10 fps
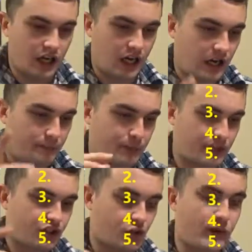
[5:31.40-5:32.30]

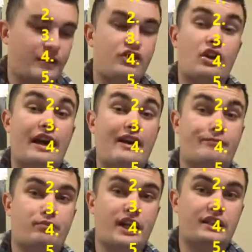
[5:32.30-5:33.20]
Best Director, I
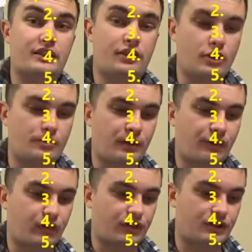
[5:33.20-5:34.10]
have Bradley Cooper
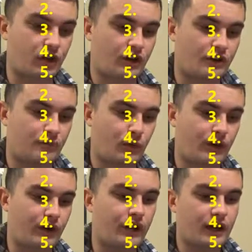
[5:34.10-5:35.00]
for A Star Is
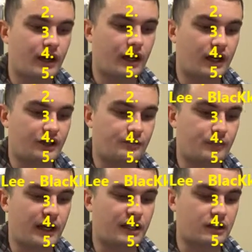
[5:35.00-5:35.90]
Born,
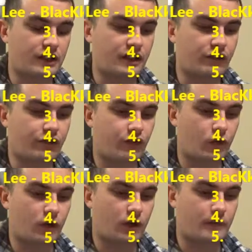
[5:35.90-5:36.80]
Spike Lee
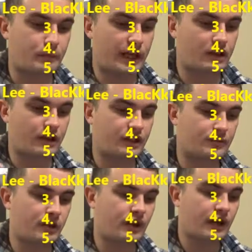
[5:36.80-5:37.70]
for
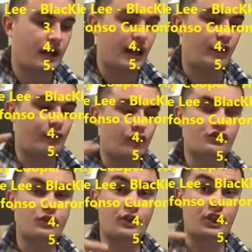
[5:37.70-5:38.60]
BlacKkKlansman,
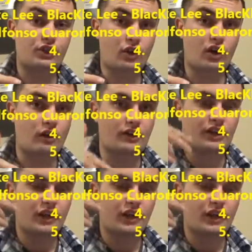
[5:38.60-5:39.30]
Alfonso Cuarón